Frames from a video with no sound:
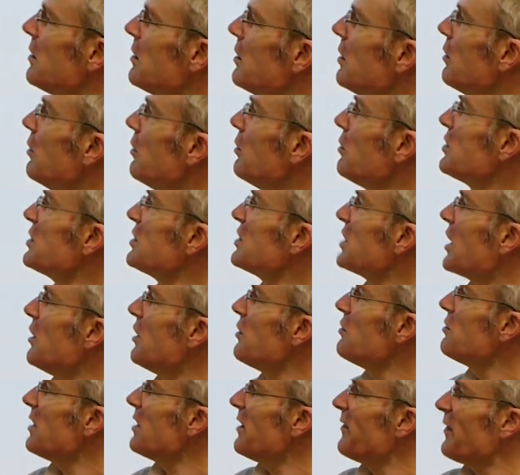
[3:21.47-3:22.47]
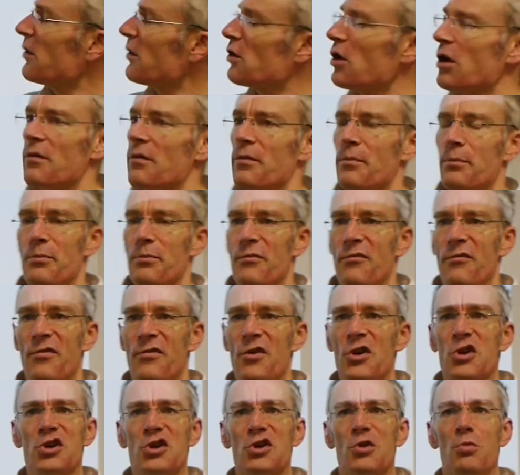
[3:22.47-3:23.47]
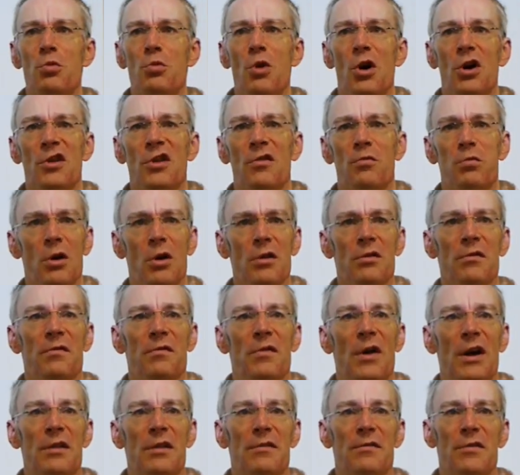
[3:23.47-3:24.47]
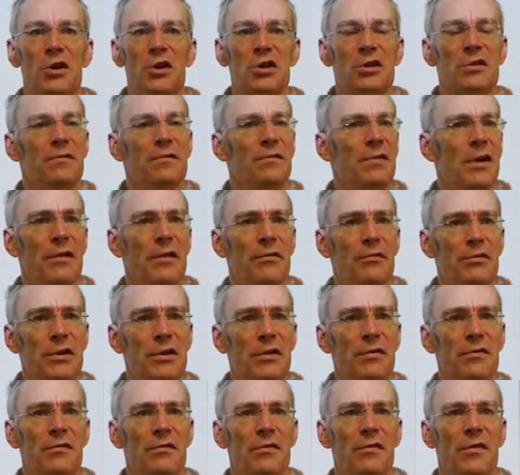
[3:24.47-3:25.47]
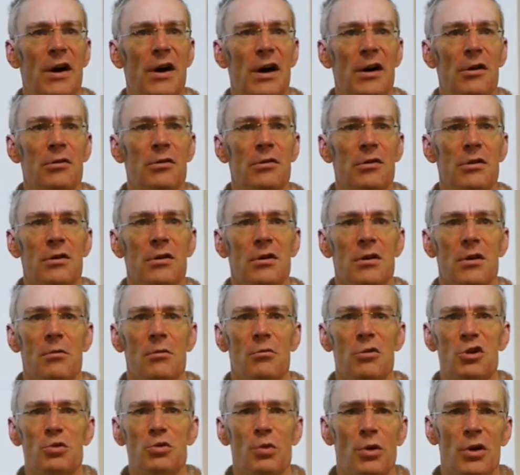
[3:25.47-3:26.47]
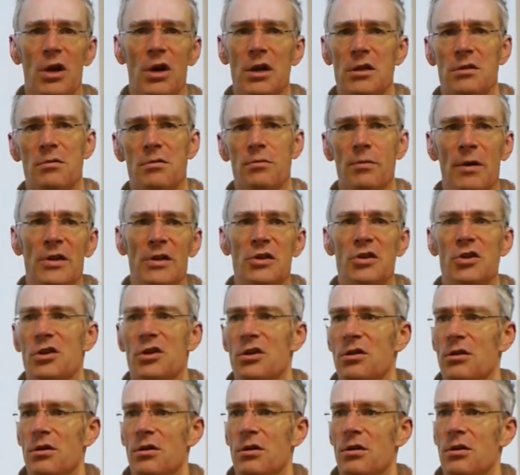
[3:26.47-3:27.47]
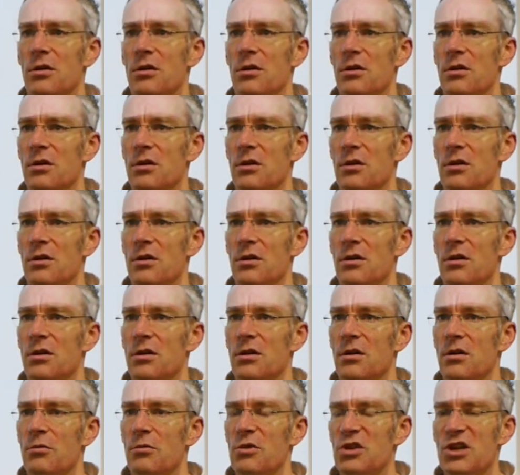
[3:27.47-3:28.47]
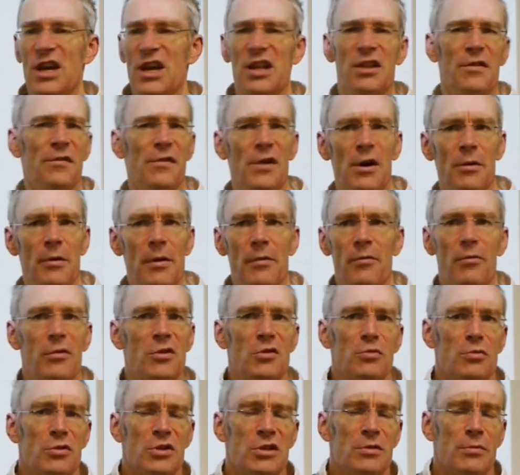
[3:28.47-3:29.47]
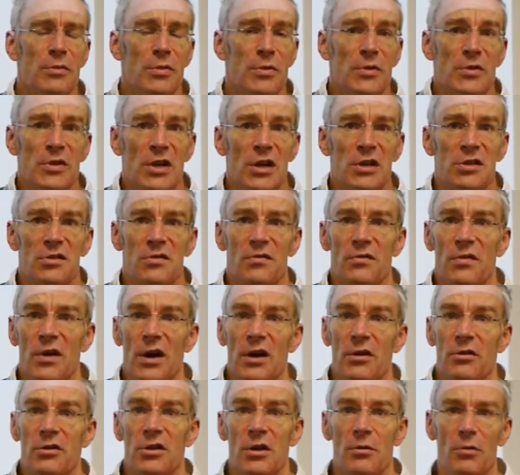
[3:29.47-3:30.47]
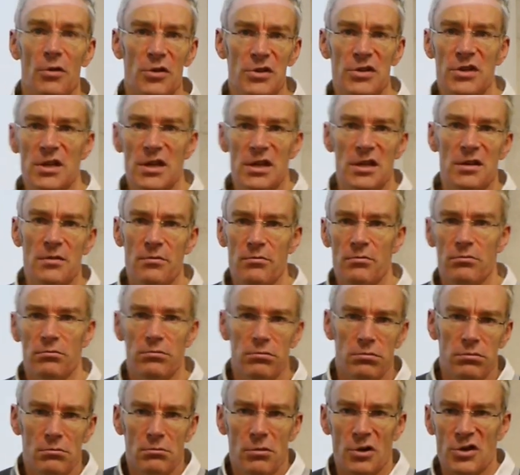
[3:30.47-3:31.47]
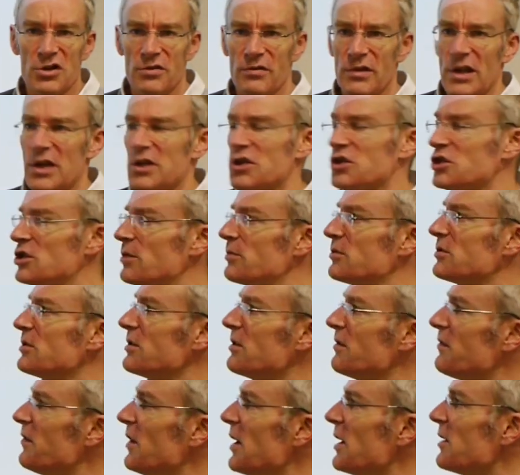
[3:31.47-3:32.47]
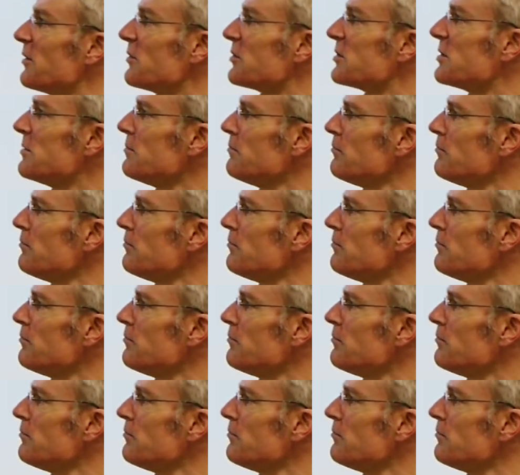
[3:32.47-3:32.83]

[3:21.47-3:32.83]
Also, if I've got version 1 of one file and version 5 of a different file, which one goes with which? Which header file, which implementation file? You know, what's the relationship between the files?